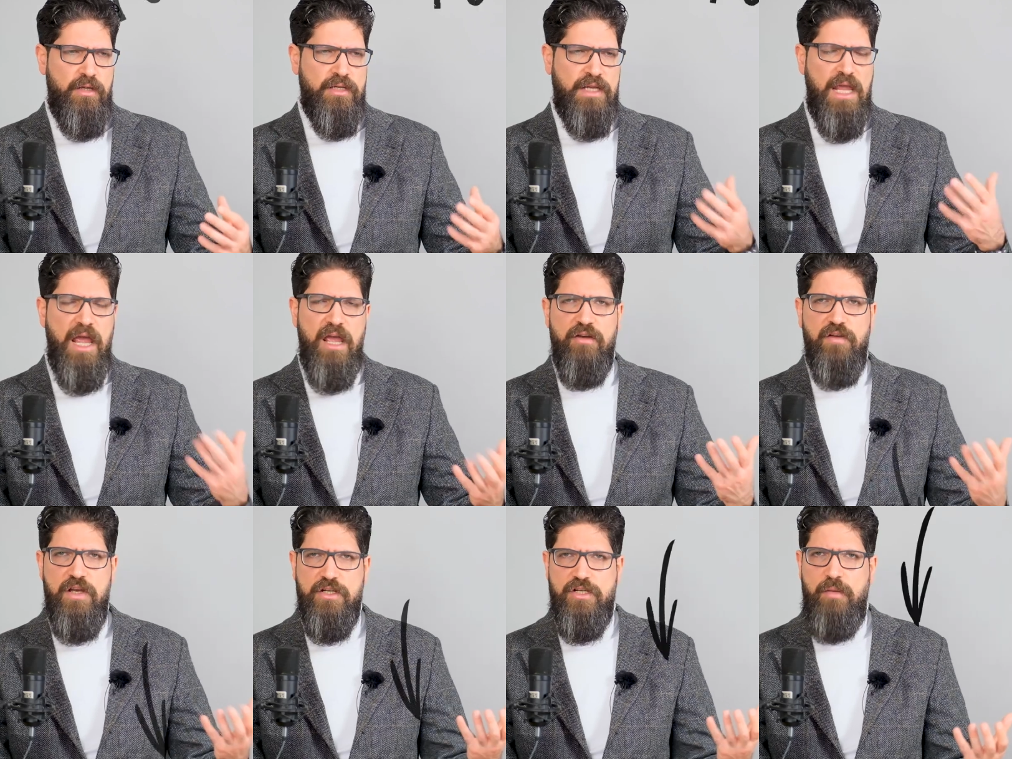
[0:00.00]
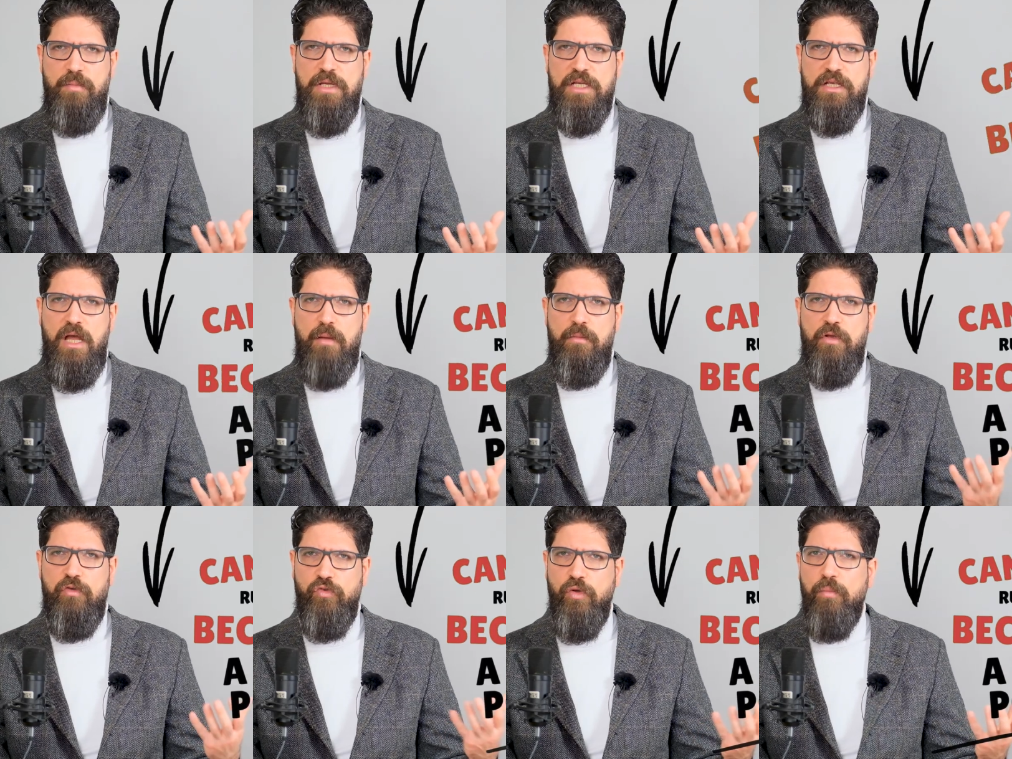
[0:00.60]
can Russia
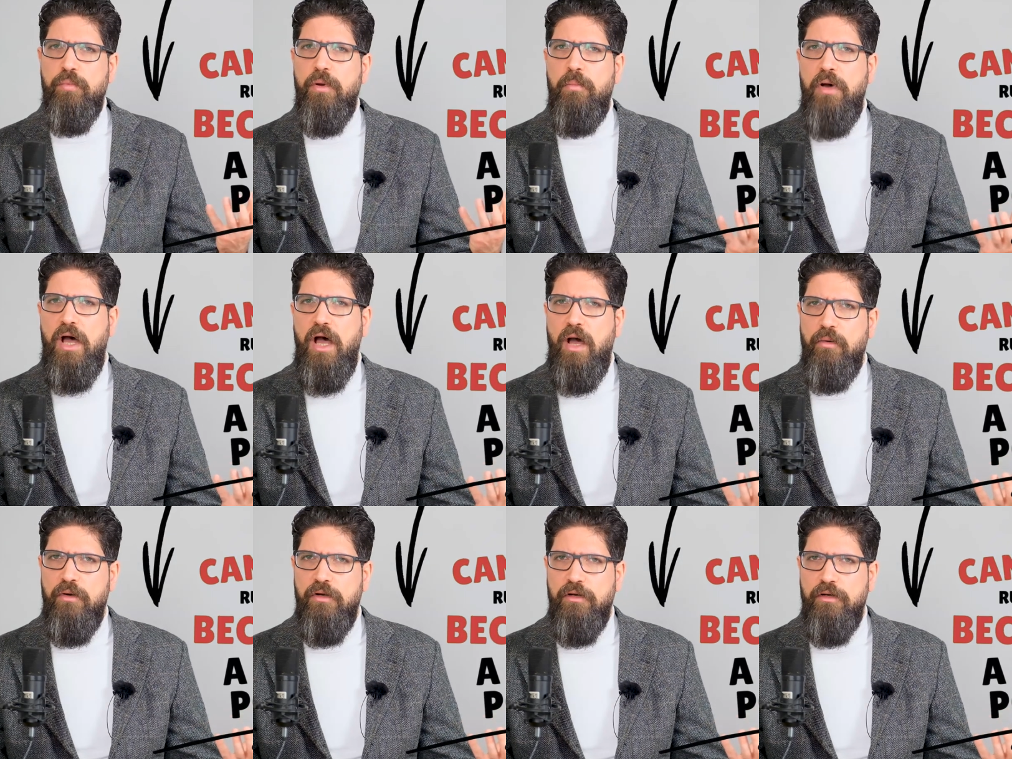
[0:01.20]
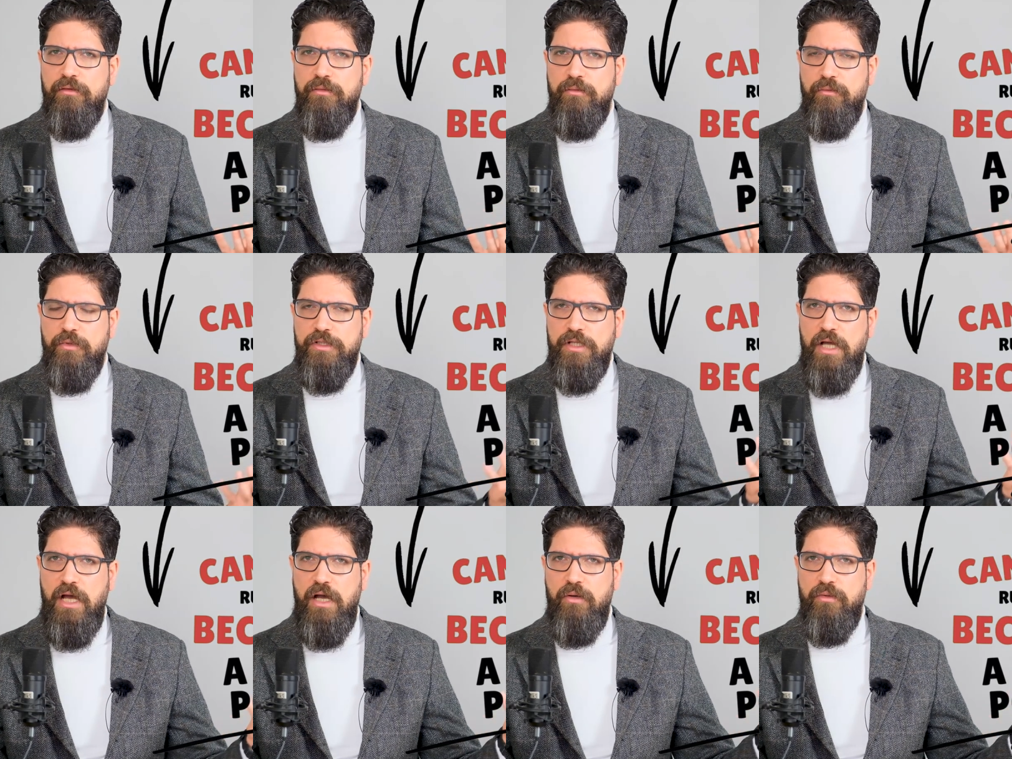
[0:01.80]
become a superpower
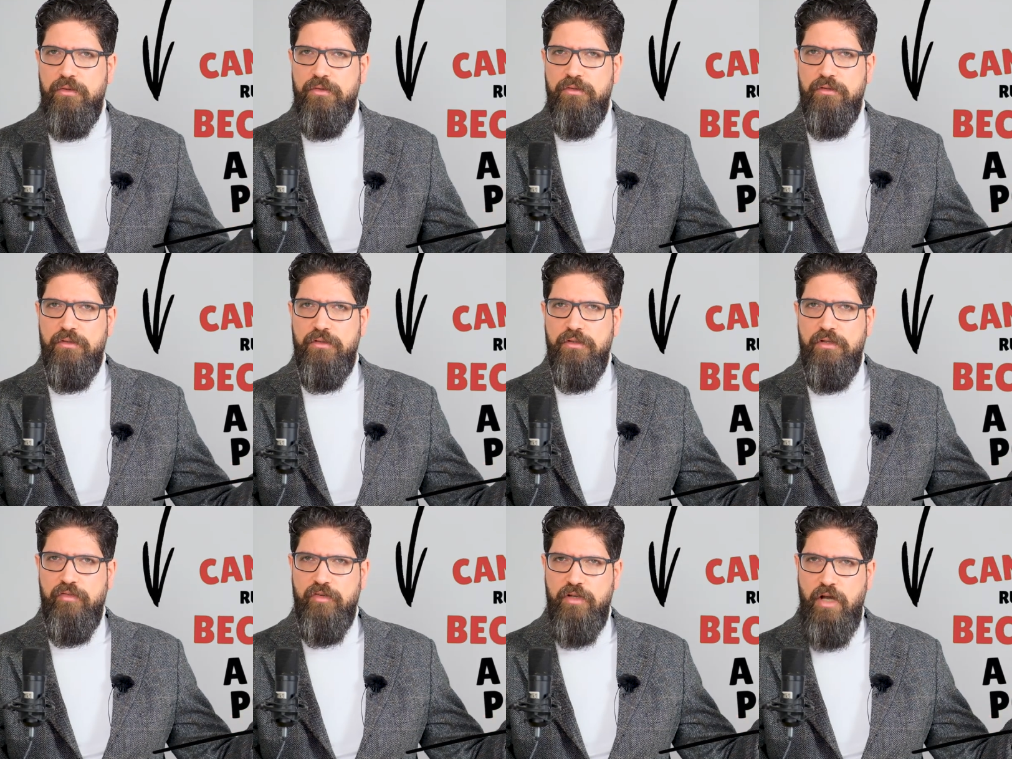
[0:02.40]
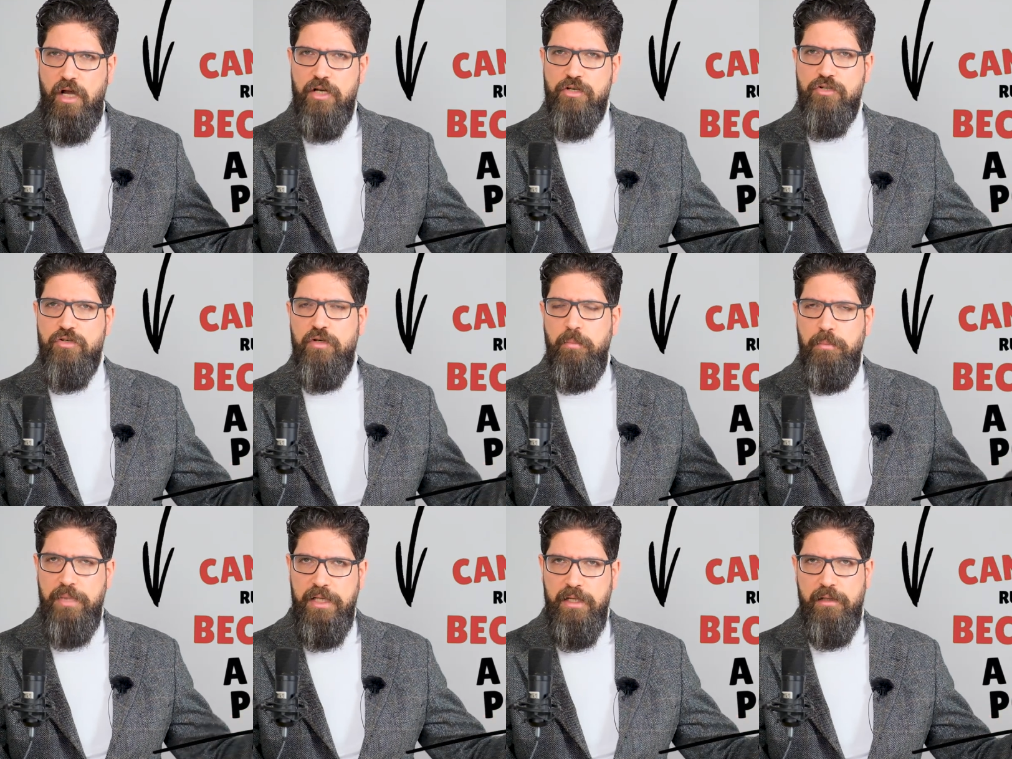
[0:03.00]
without this
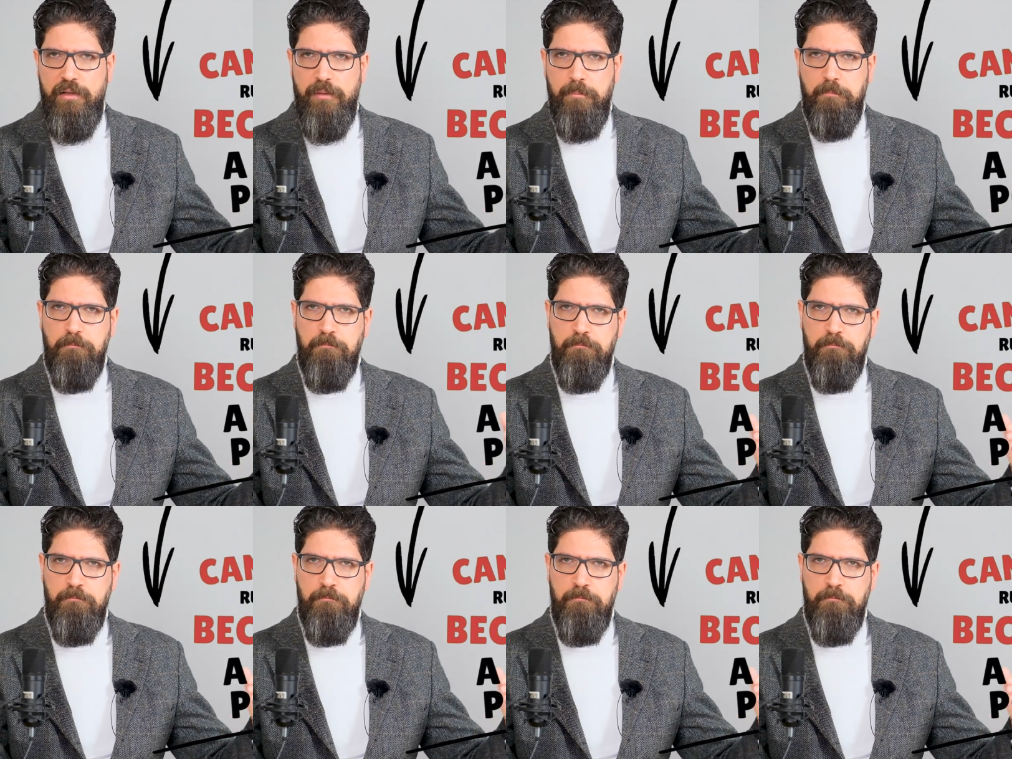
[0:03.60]
cultural pill?